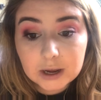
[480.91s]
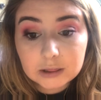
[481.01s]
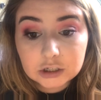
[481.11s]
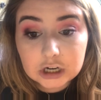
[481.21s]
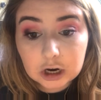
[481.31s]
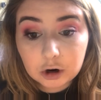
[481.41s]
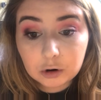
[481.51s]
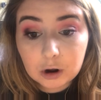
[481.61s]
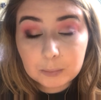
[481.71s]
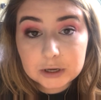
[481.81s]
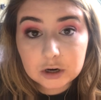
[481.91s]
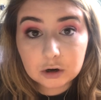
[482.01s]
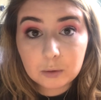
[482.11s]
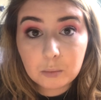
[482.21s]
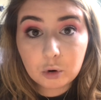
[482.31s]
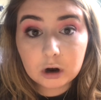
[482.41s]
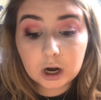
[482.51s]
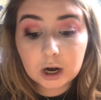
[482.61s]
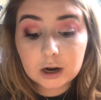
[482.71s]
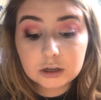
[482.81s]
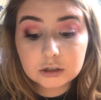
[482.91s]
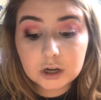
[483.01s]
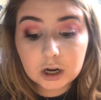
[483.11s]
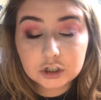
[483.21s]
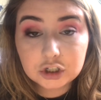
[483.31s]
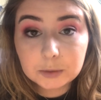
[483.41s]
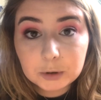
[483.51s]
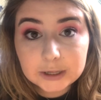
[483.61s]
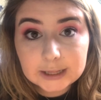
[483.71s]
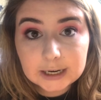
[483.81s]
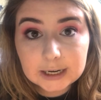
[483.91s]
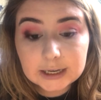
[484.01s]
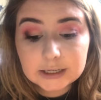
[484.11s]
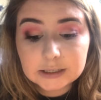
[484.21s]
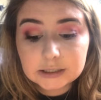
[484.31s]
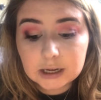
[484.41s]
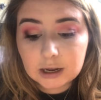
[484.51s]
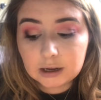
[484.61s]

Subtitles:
the shadow appear more shimmery than it is,